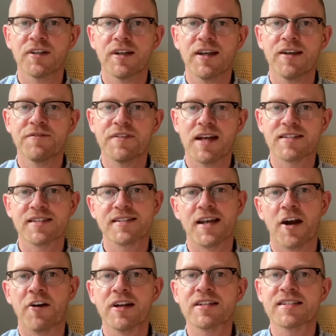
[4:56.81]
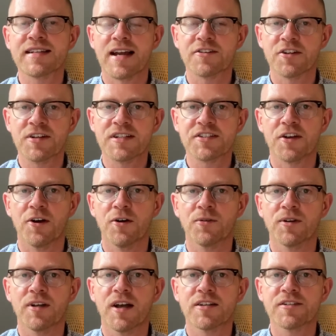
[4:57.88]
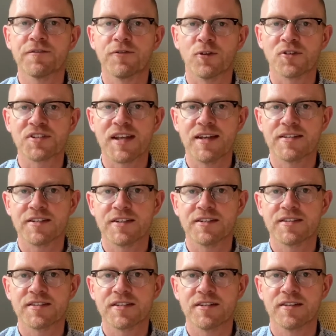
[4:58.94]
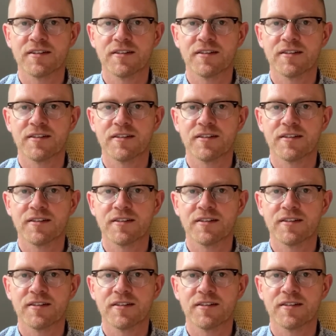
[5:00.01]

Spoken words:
if necessary, stand on its own as a full sentence.